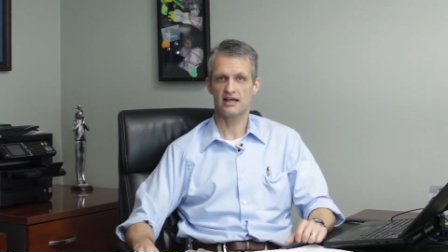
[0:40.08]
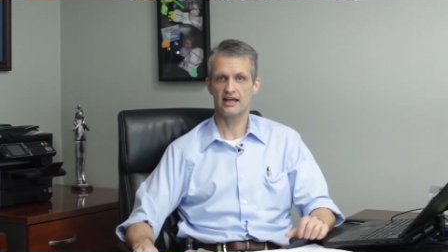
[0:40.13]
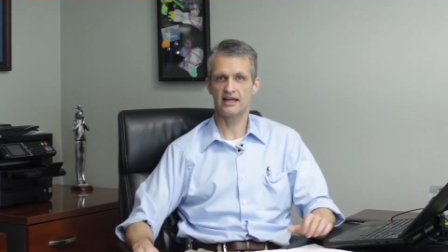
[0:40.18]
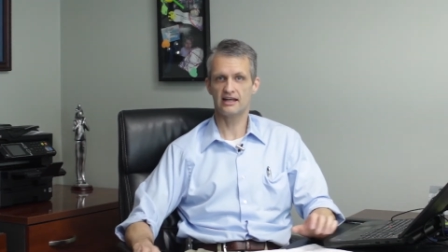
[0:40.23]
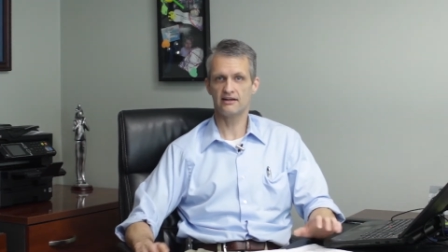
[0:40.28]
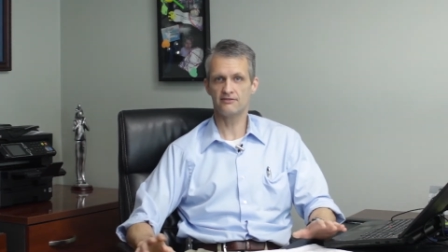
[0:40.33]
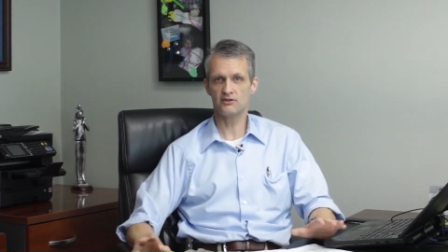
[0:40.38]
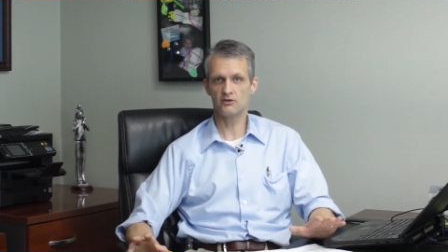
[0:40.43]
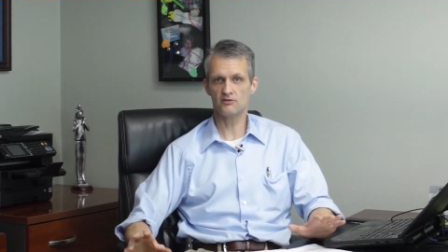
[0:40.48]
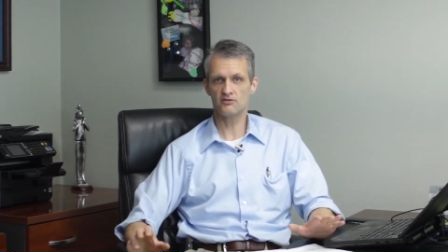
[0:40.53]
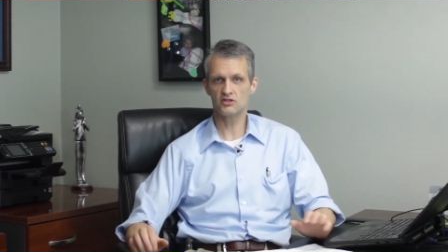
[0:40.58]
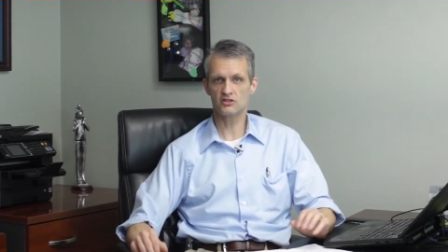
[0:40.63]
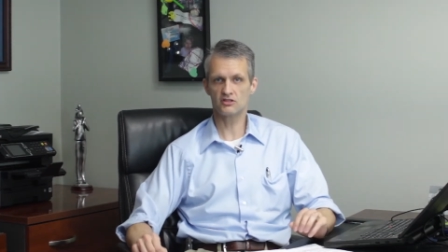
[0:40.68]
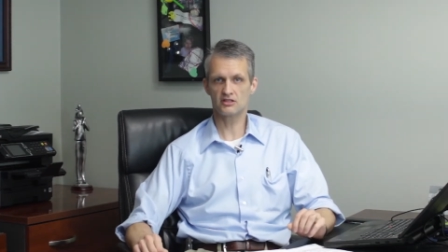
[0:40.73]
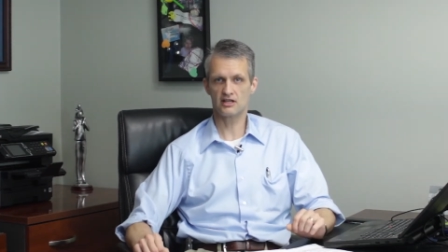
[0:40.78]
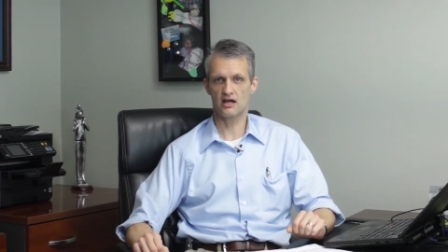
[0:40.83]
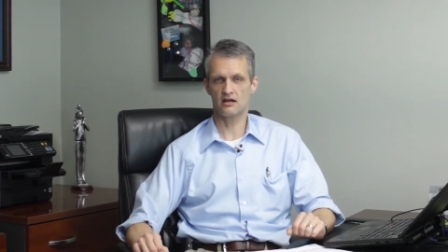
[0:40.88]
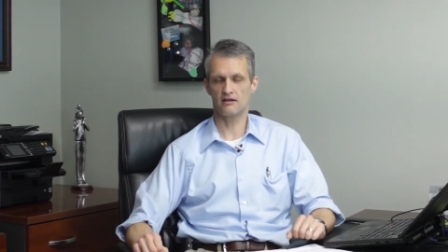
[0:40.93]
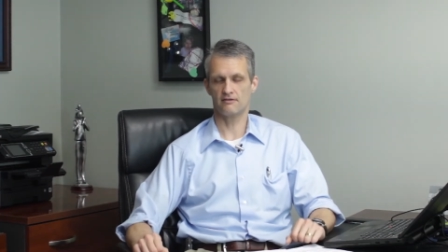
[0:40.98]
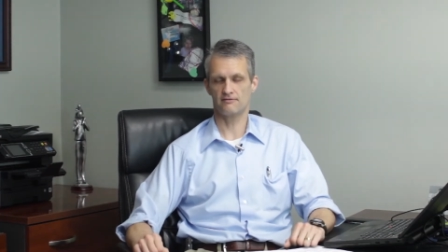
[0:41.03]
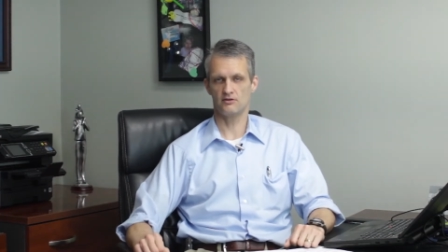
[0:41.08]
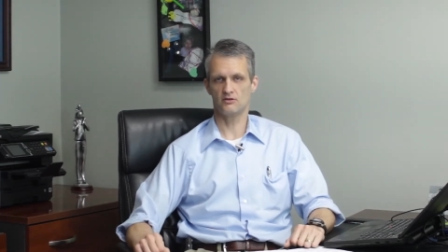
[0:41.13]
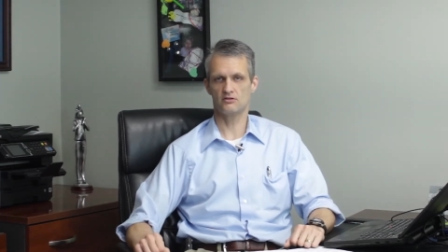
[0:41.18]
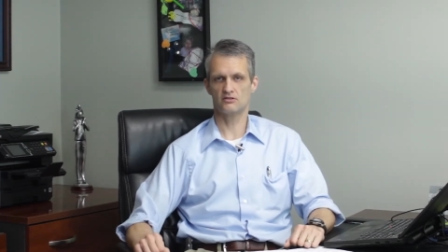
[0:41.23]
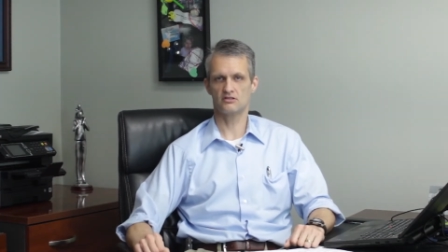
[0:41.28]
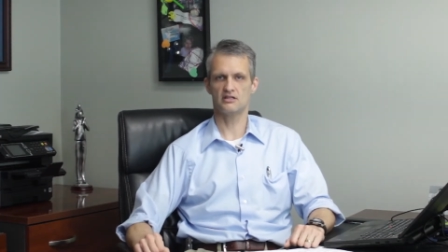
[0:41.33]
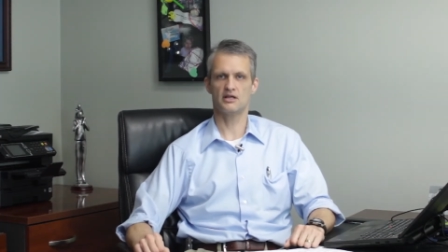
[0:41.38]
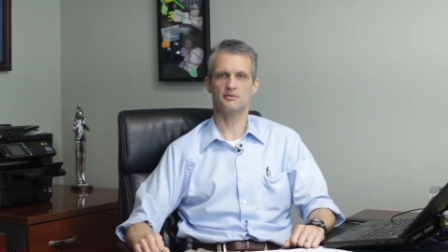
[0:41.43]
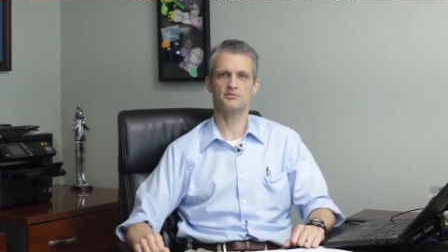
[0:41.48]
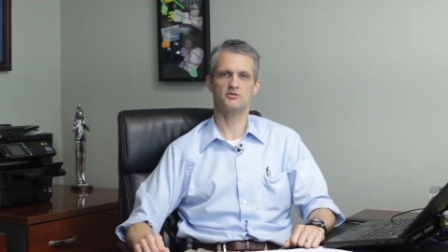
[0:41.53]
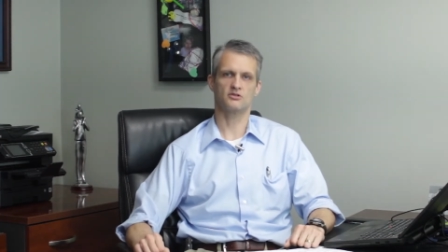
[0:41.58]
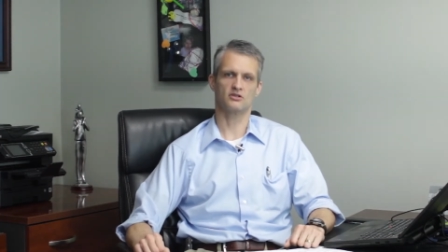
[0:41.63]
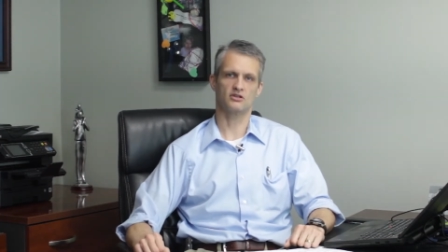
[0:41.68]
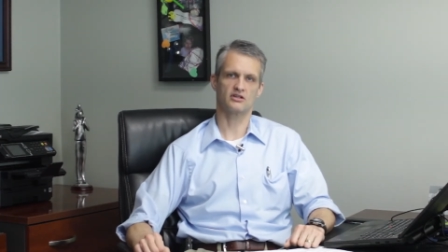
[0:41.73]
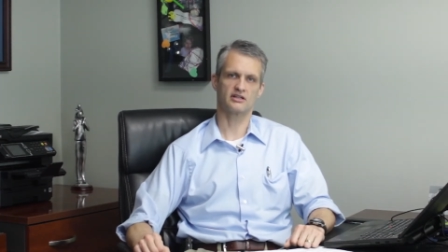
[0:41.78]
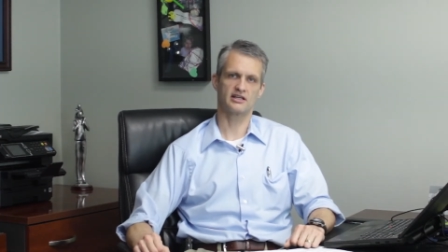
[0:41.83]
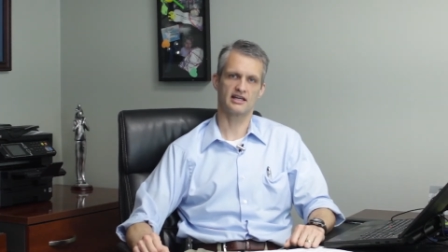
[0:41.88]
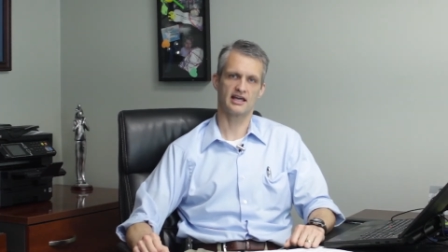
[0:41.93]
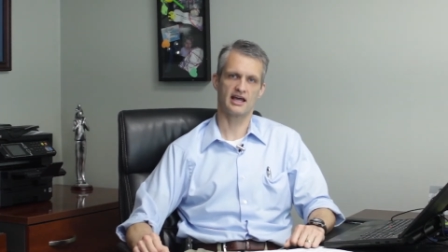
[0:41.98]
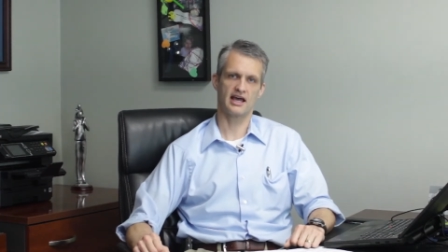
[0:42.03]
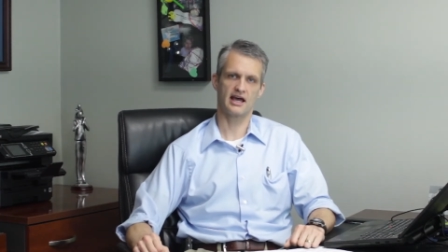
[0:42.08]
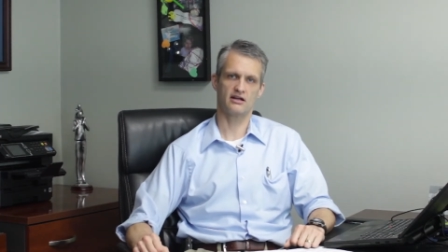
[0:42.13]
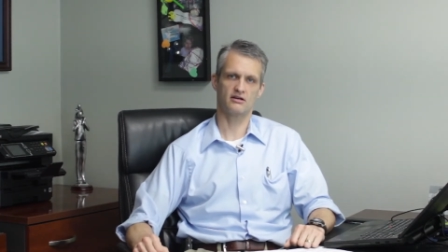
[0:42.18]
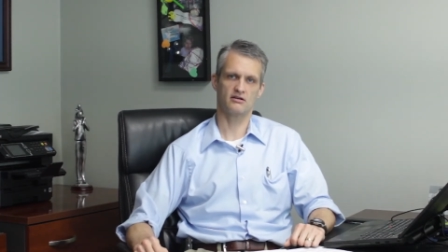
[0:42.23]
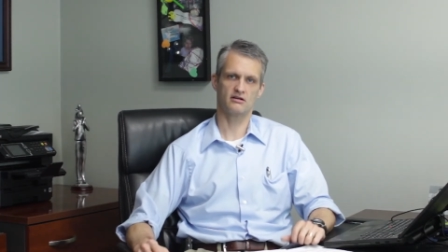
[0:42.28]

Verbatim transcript: And if you've just got a few SNPs you're looking at,